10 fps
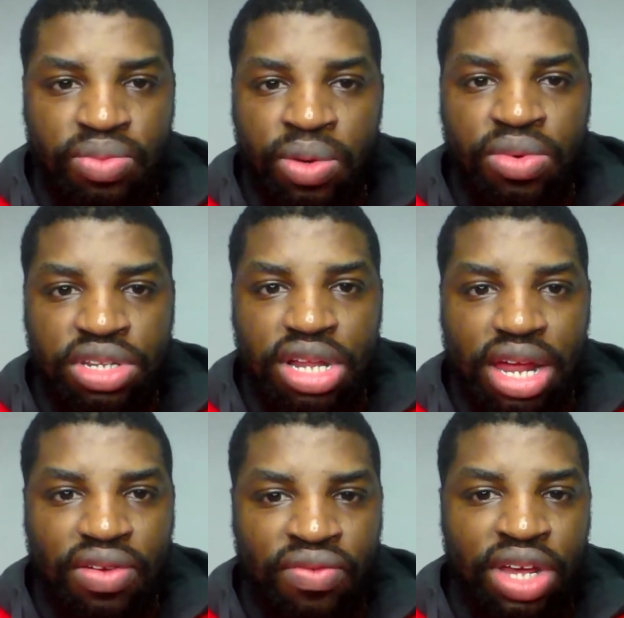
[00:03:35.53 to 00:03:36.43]
We was
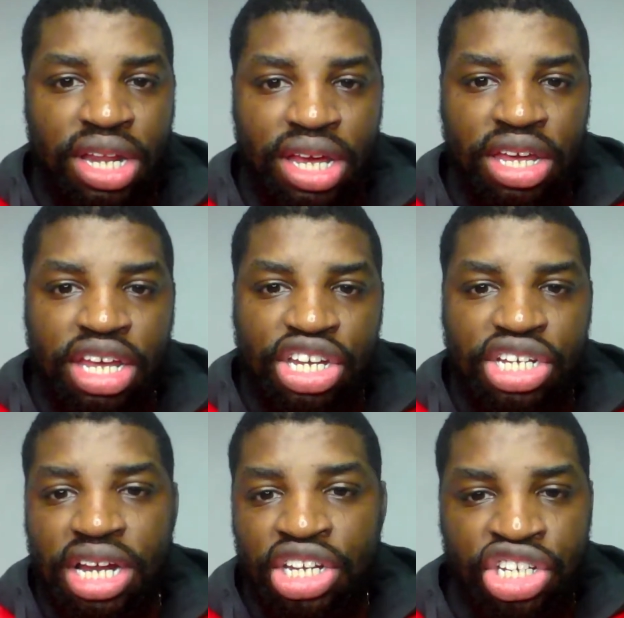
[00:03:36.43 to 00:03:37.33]
like really
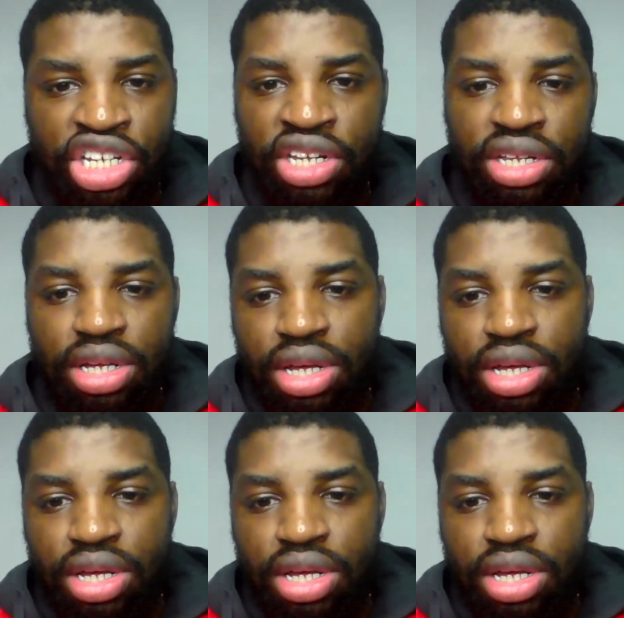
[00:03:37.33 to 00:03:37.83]
challenging